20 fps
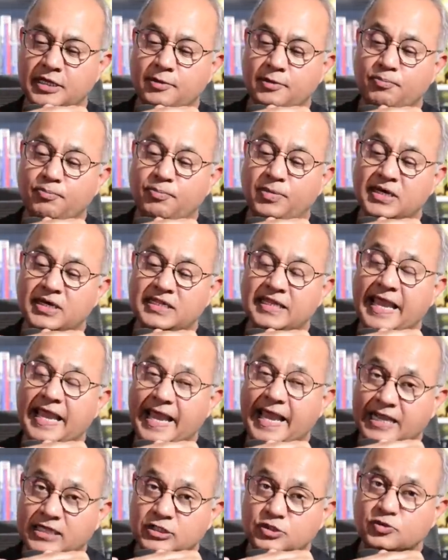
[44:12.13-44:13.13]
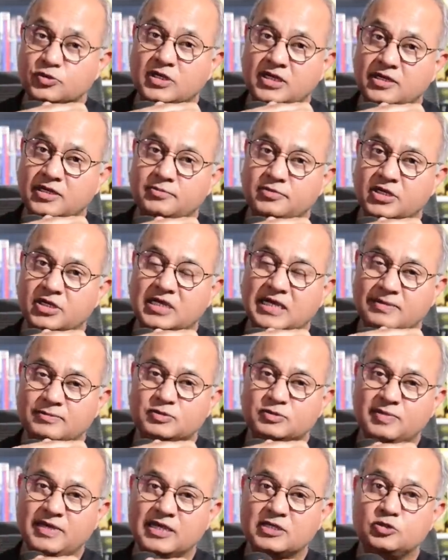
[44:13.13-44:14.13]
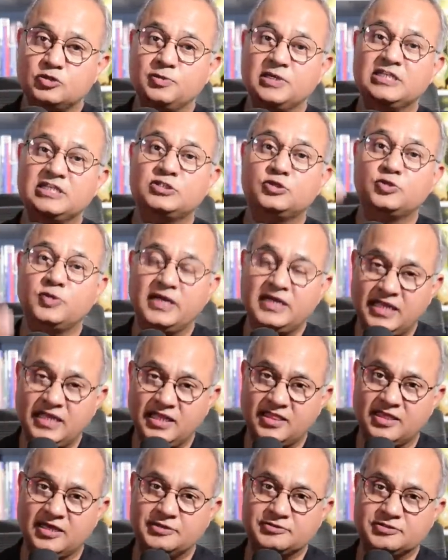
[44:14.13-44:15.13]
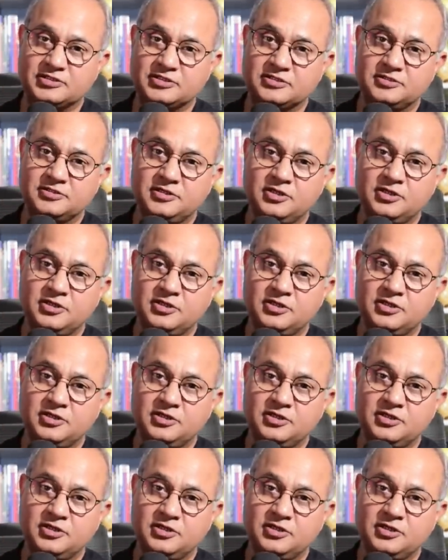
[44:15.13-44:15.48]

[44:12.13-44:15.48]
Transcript: but the actual number comes back to be 20,000.